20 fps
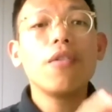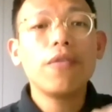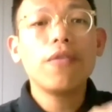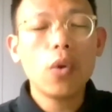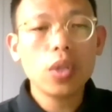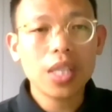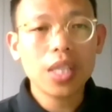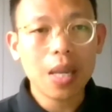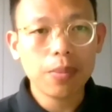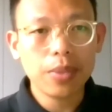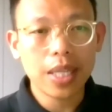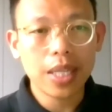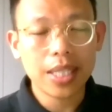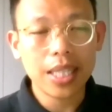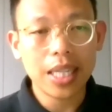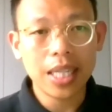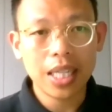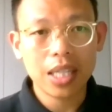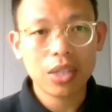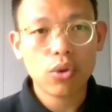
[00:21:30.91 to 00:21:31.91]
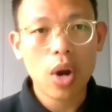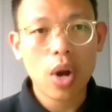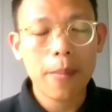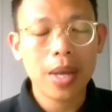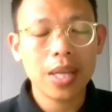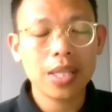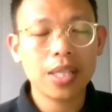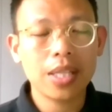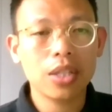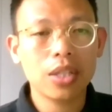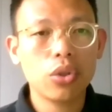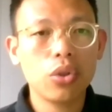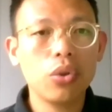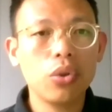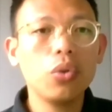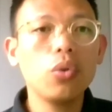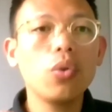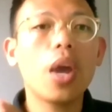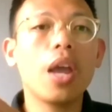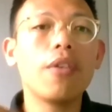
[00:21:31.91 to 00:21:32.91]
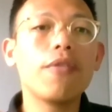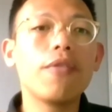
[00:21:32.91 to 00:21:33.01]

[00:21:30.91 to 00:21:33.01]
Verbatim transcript: four subjects in the trimester two